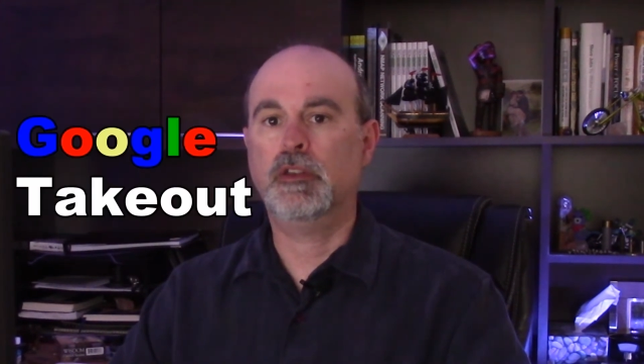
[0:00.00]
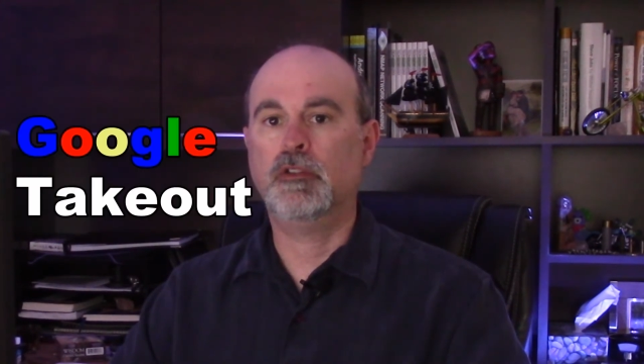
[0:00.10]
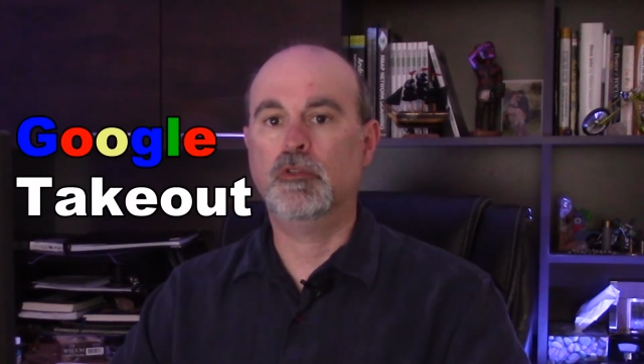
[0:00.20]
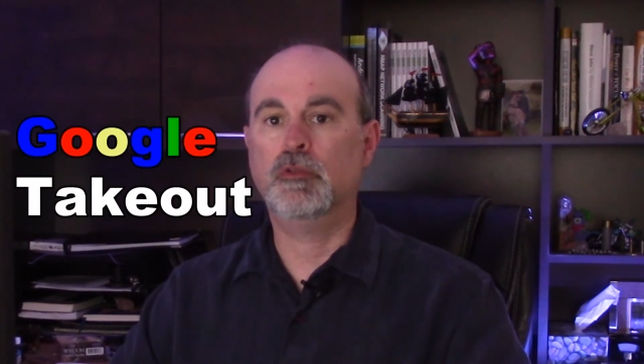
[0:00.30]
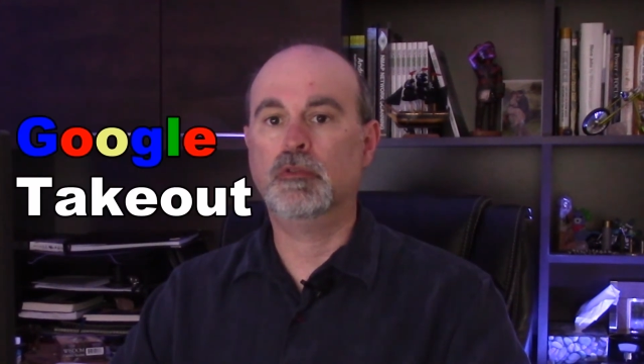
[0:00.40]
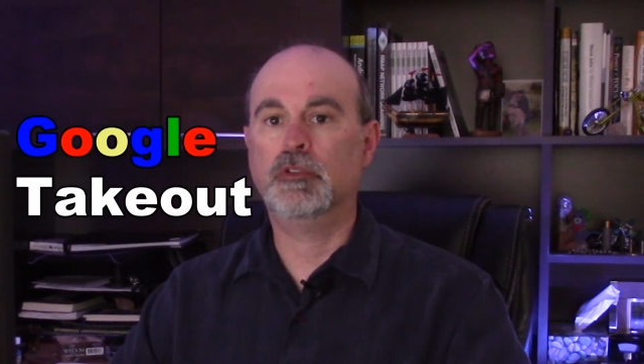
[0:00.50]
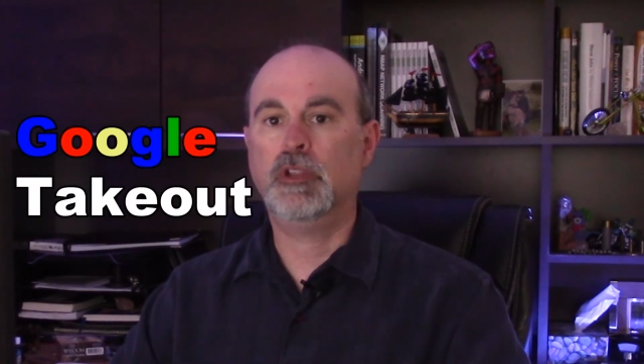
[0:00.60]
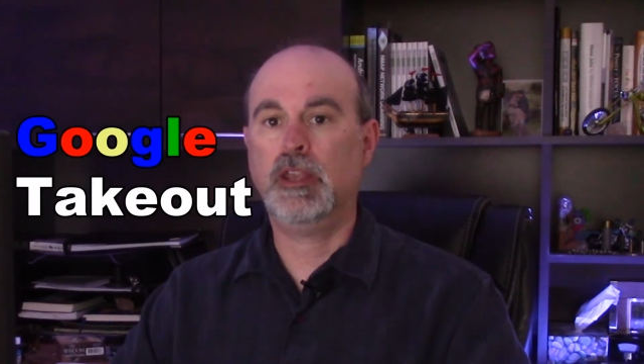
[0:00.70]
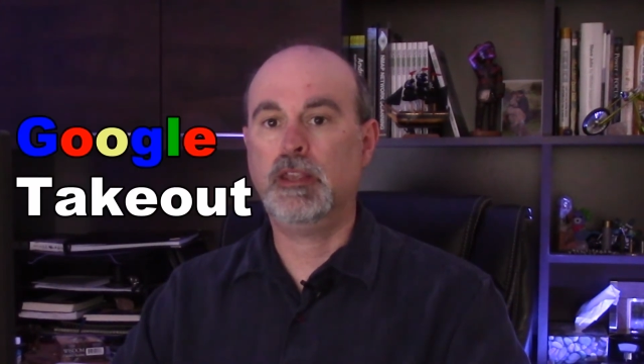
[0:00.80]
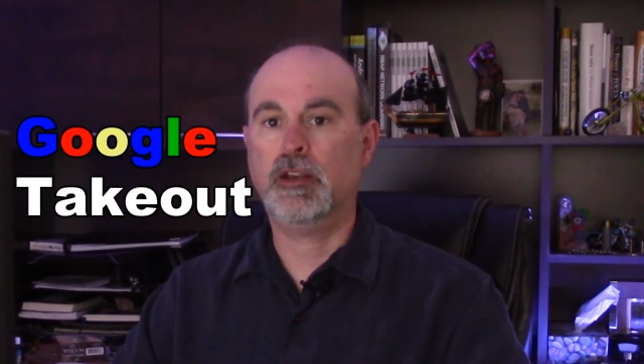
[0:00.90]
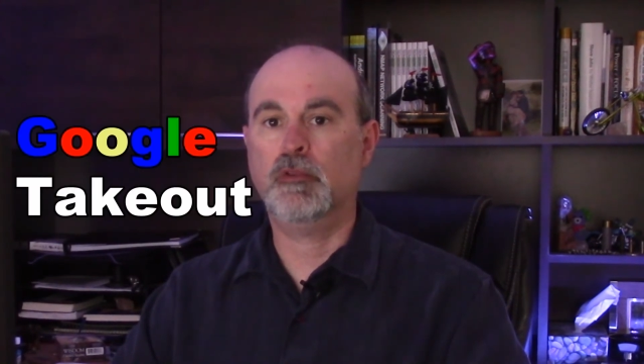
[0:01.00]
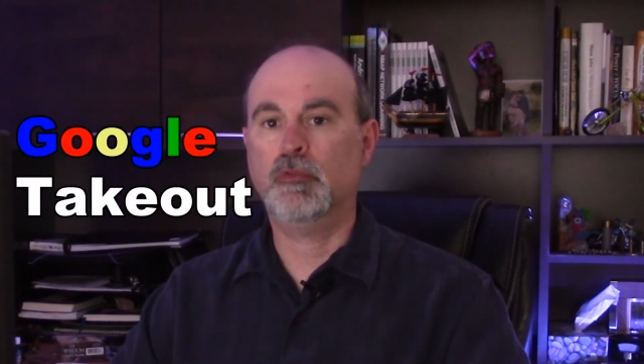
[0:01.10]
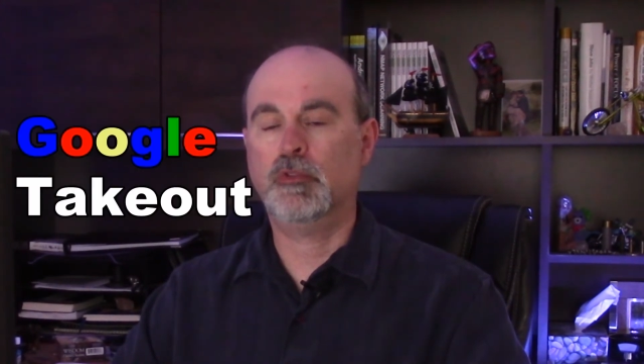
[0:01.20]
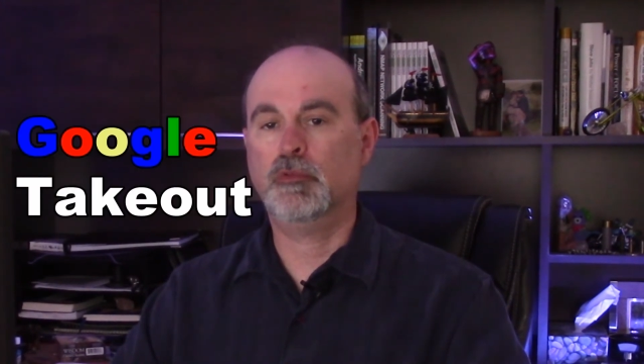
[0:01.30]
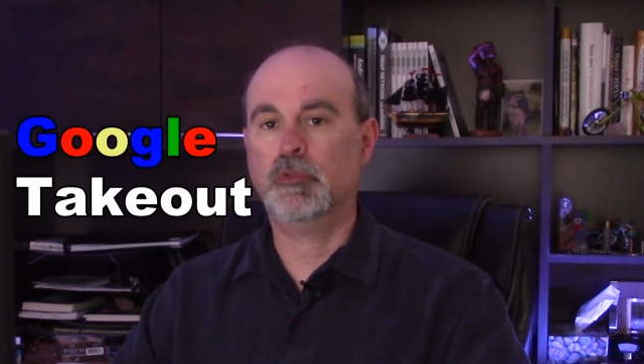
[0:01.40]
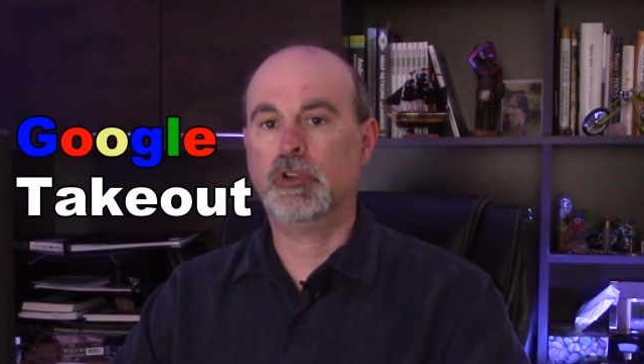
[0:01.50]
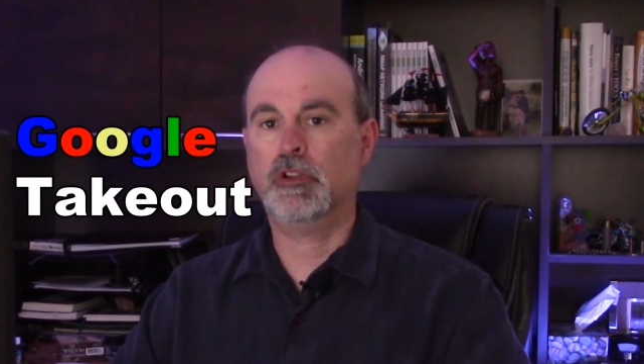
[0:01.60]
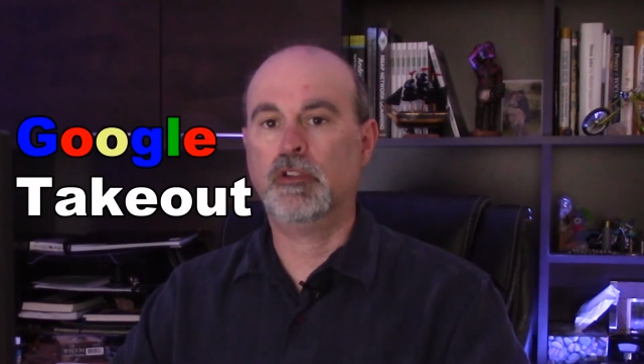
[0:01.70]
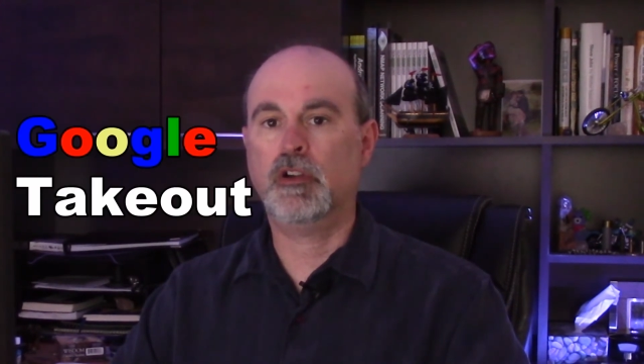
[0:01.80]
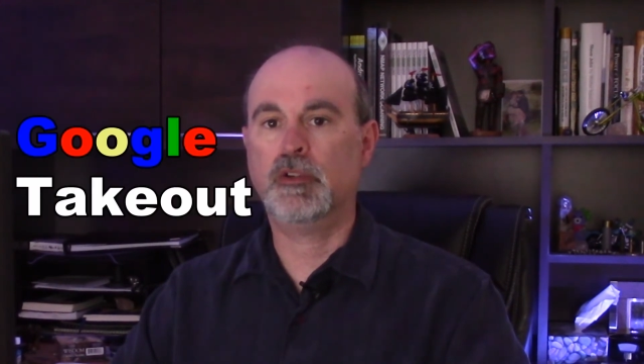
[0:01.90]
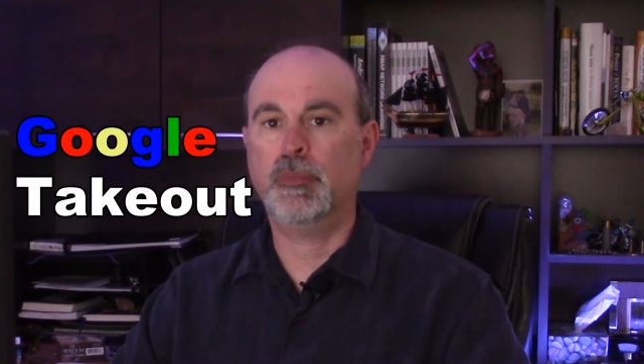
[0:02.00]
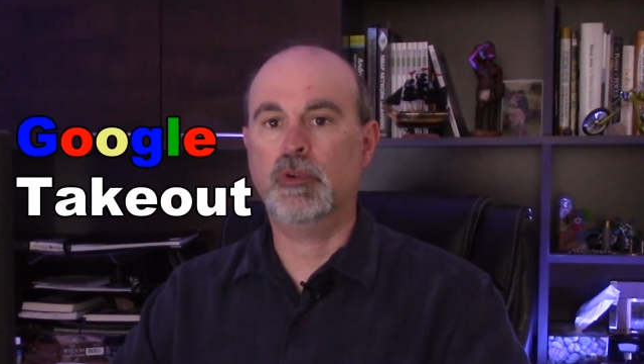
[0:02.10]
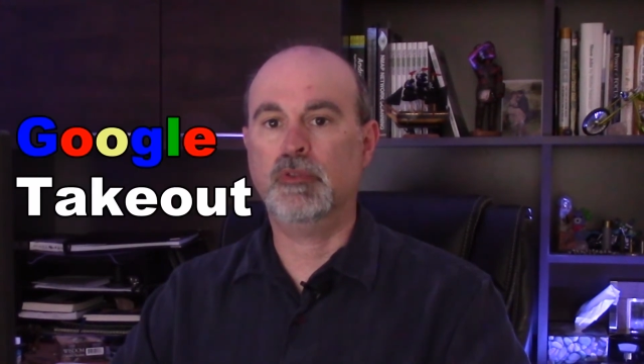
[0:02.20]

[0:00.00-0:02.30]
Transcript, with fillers: Google Takeout, which we're going to talk about